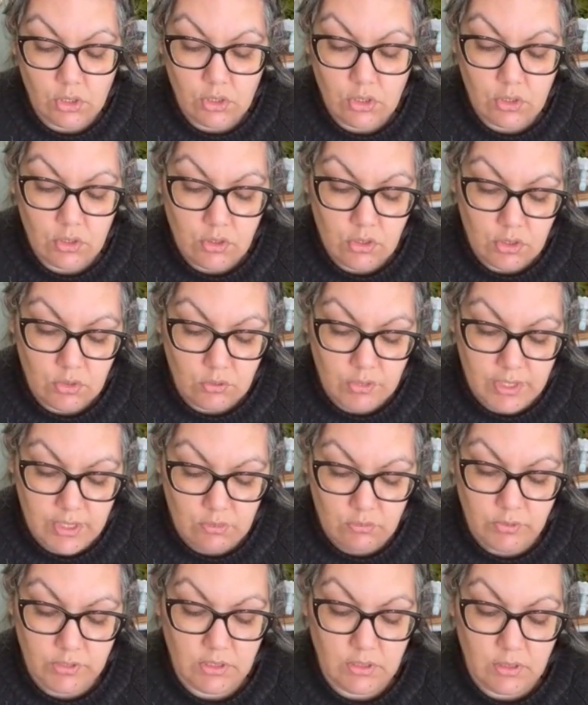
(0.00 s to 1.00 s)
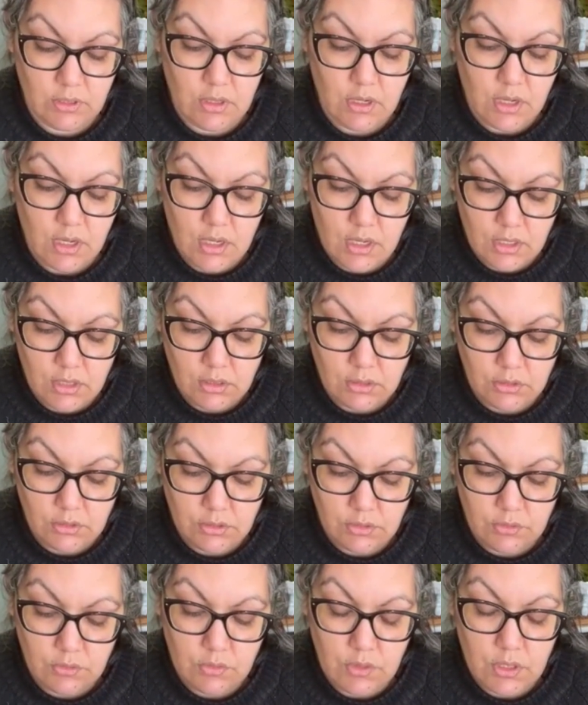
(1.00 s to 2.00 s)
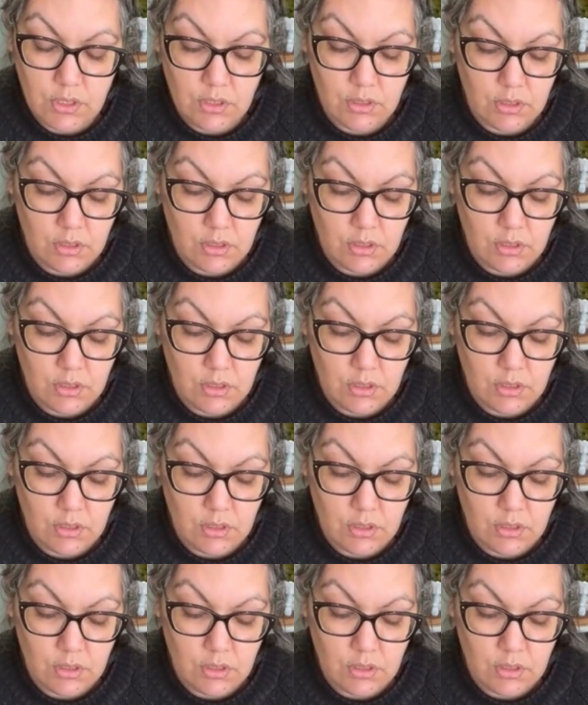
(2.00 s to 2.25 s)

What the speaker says: Go around with the hot glue.